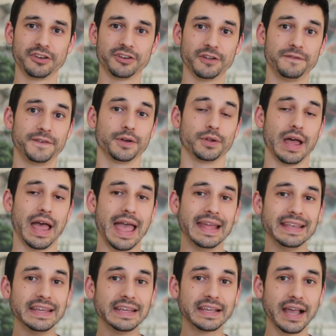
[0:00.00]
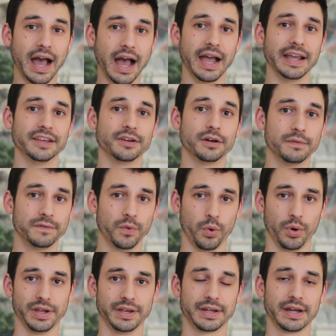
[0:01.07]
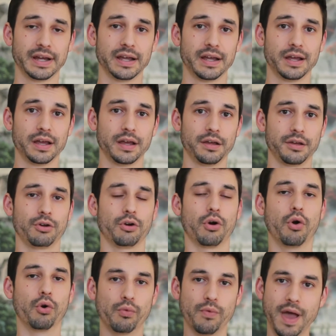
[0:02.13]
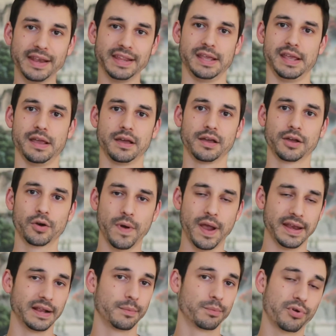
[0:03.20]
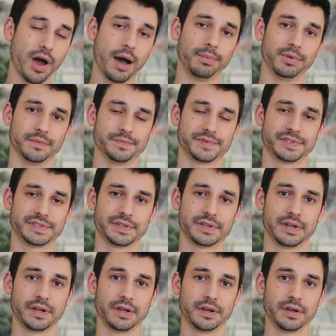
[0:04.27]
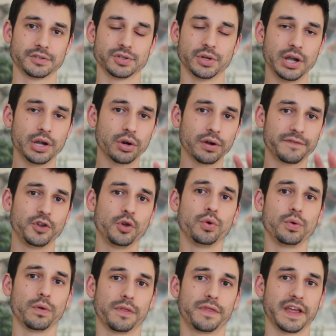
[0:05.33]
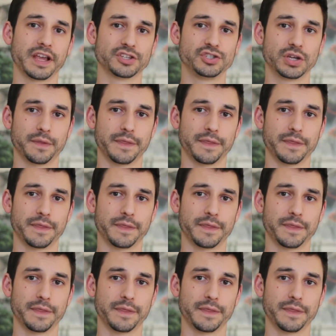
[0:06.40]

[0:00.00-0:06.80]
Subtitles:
to fill any kind of void, you're already creating problems. So here are a few things you can